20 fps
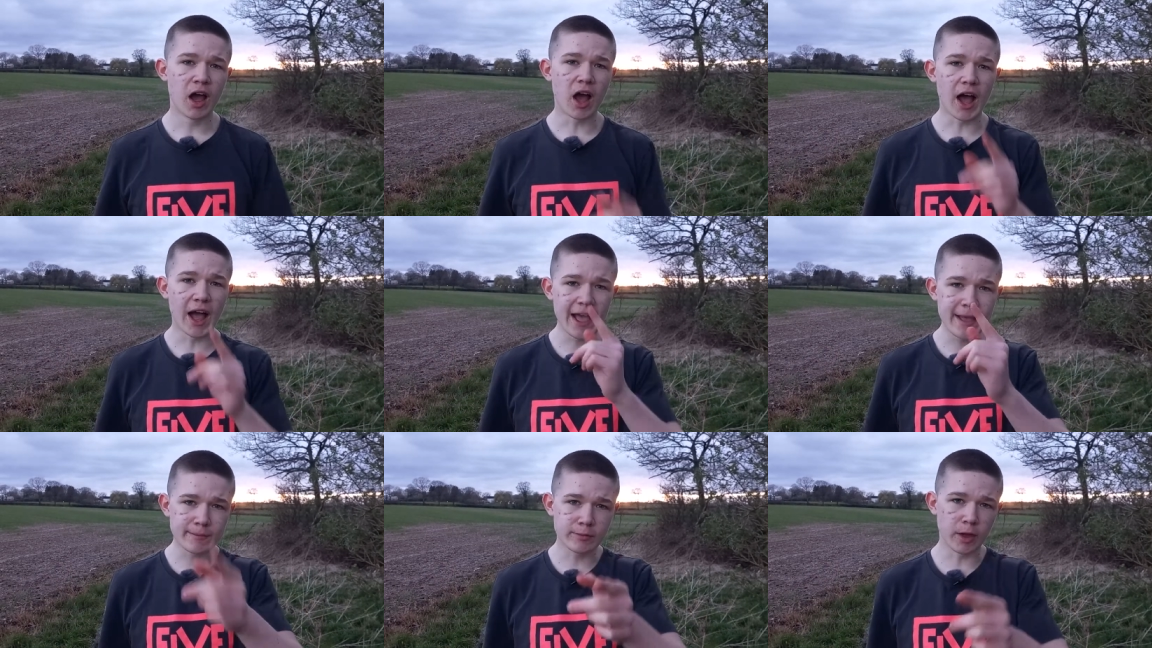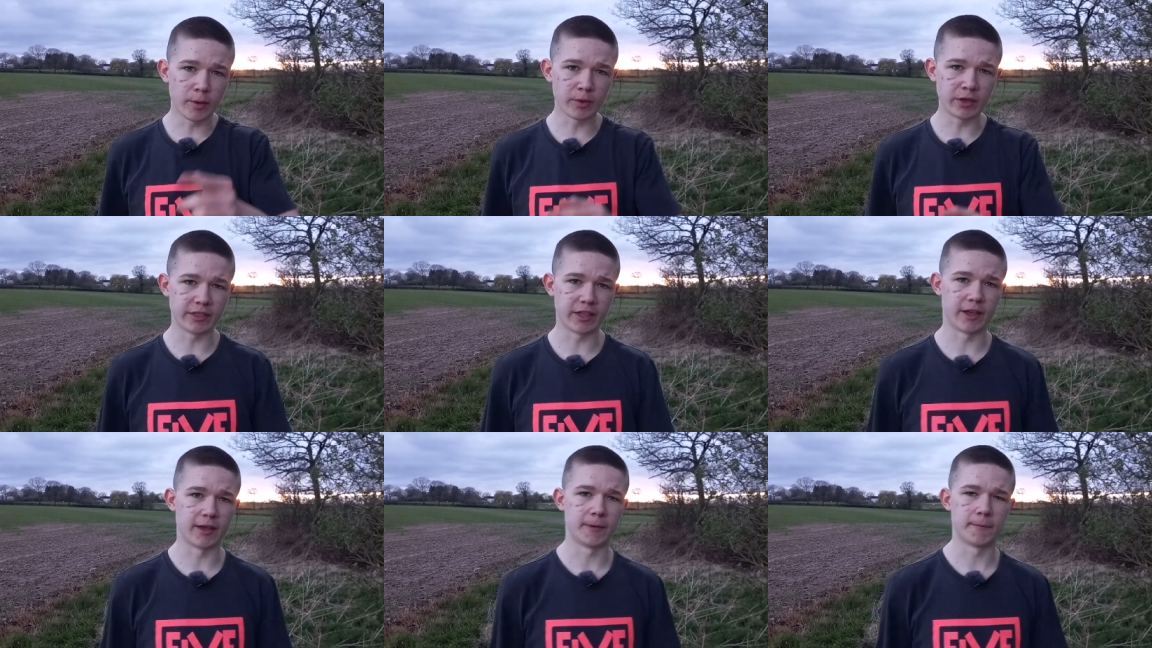I am
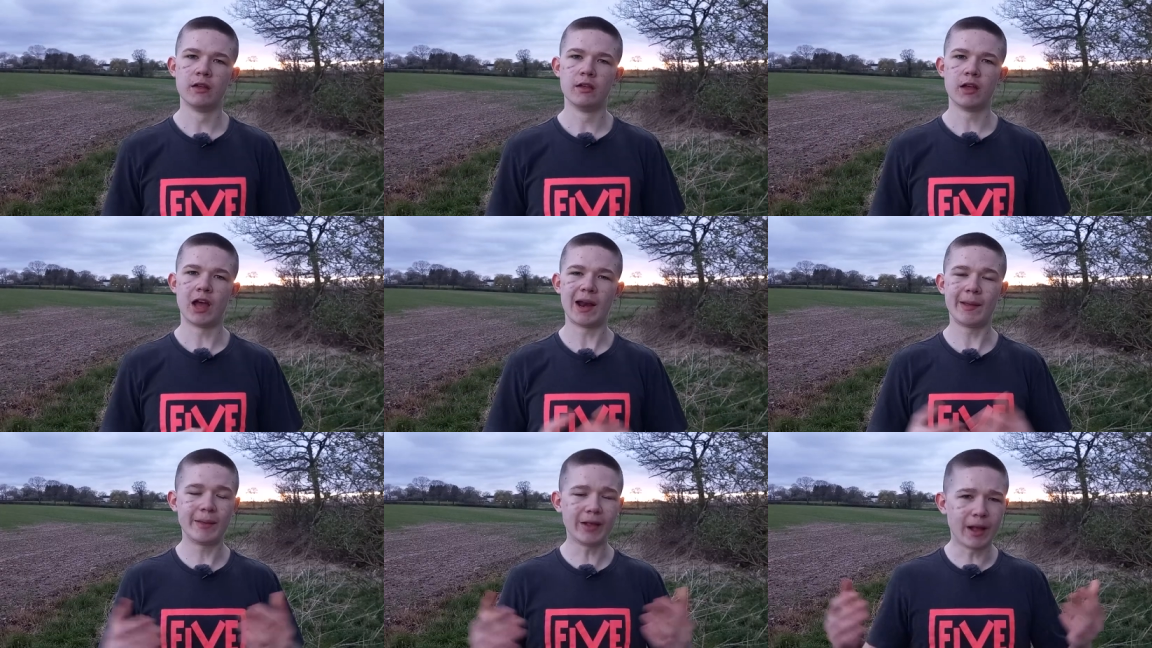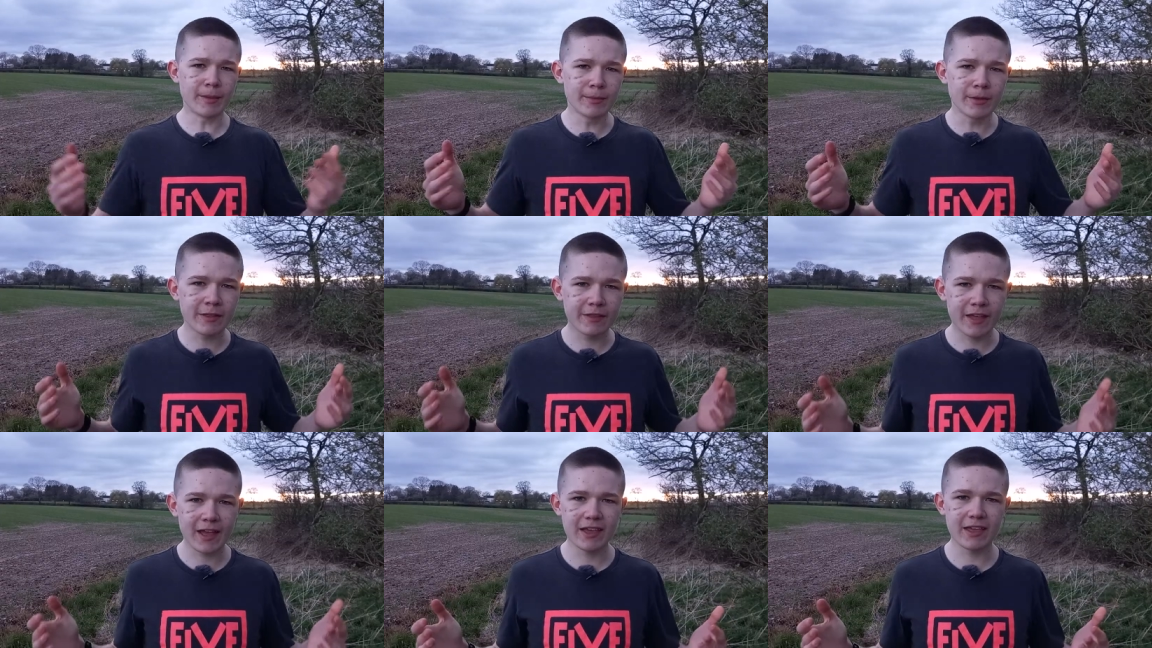going there. And I mean, I'm
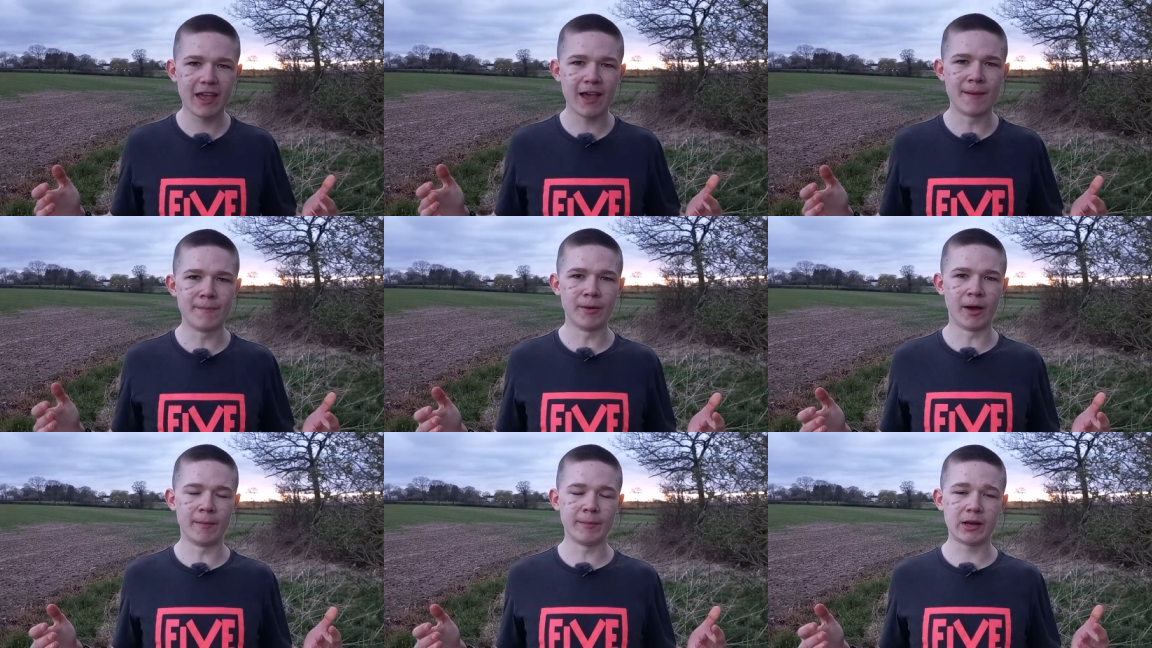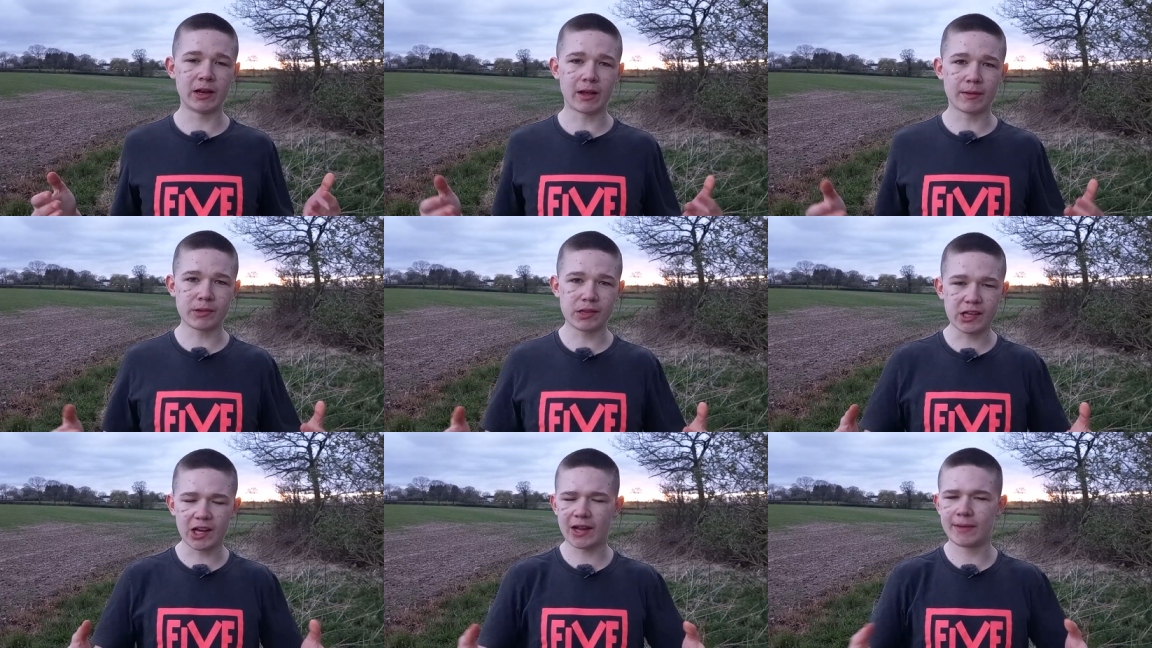not there yet, but I mean,
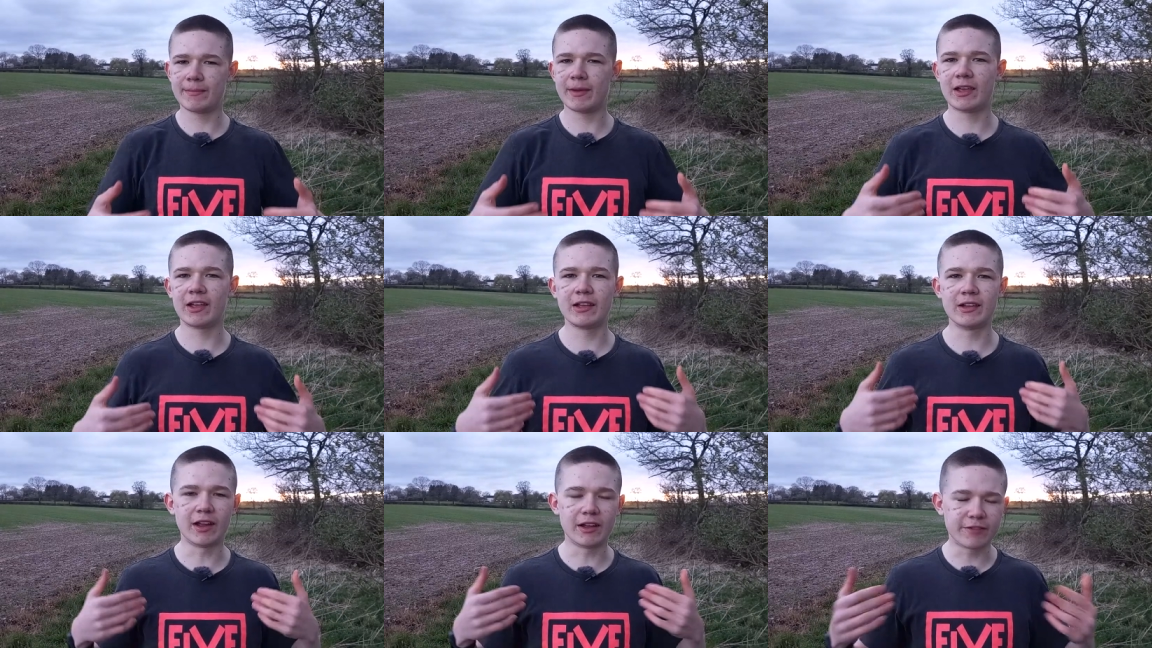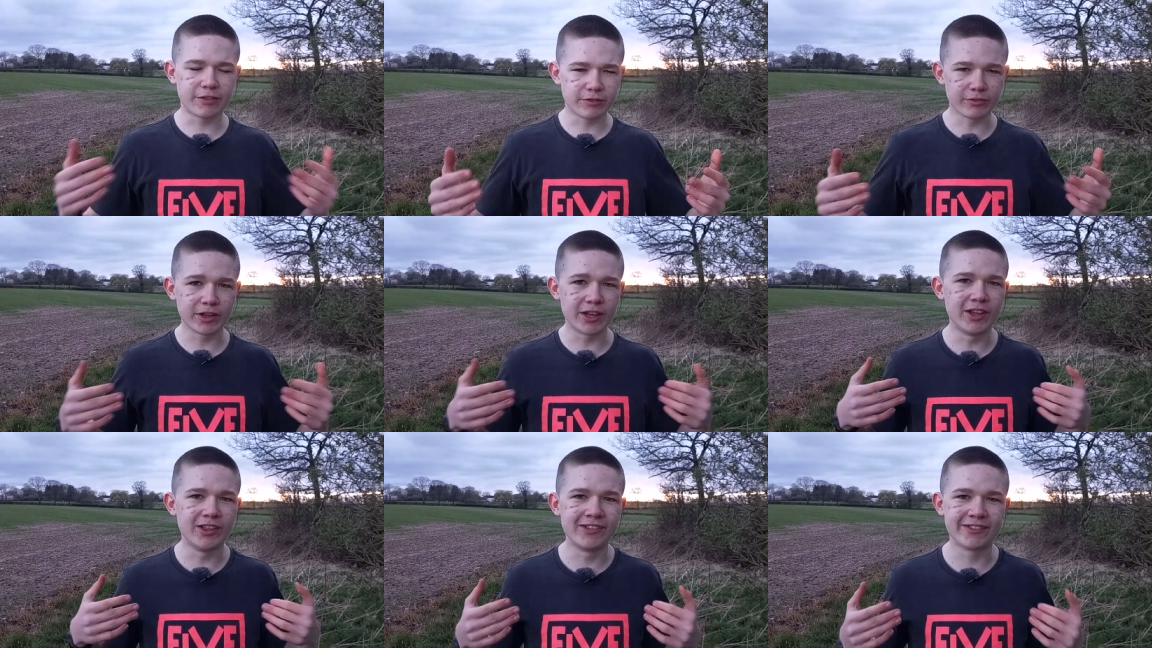I'm still I'm making like
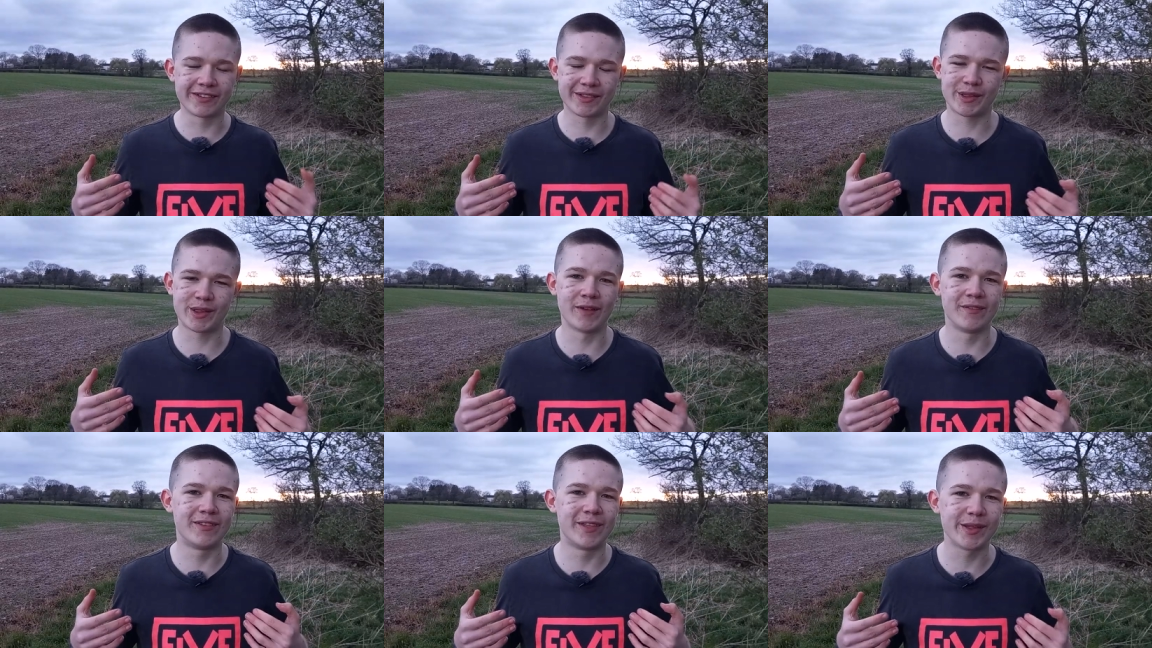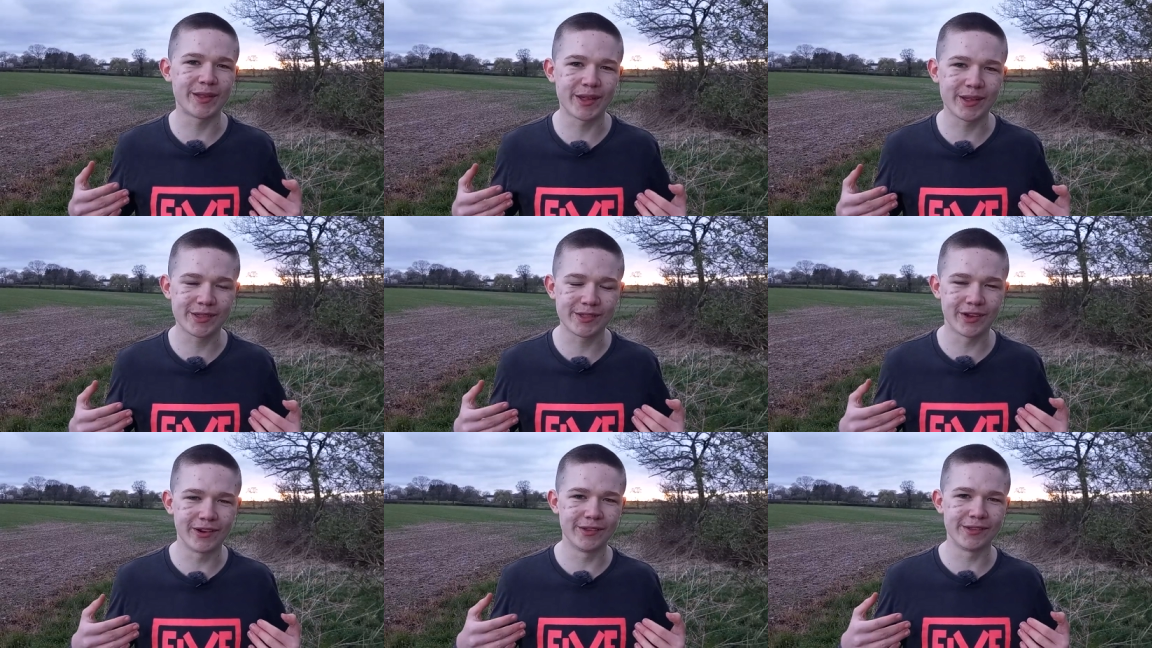three hundred
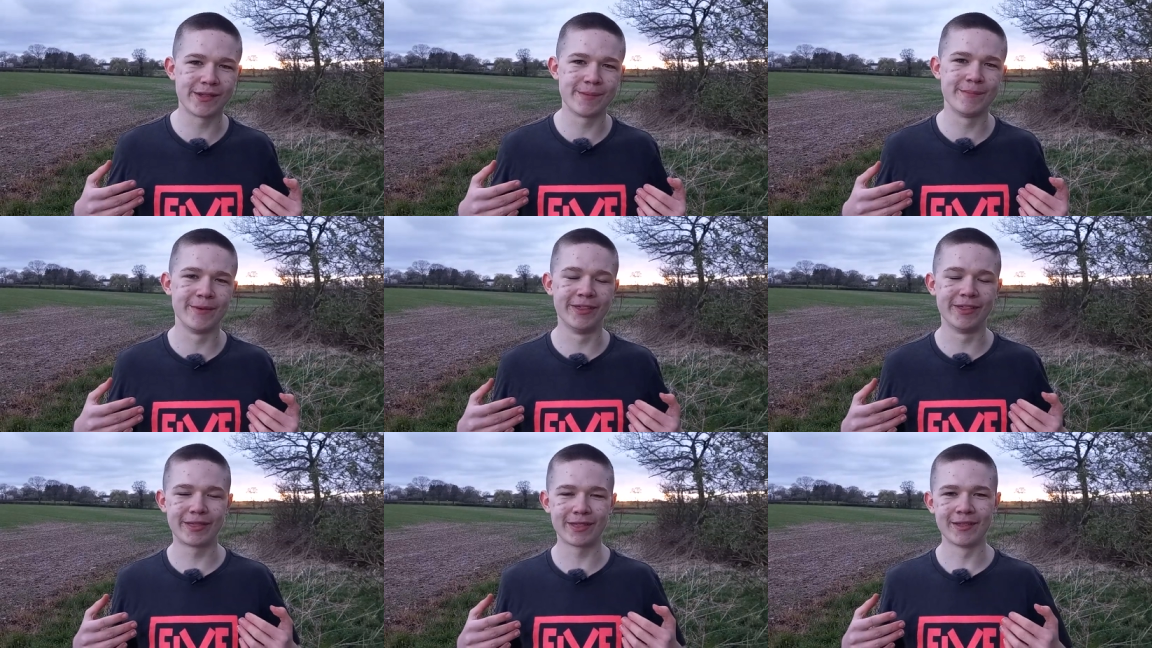seventy-six dollars a month.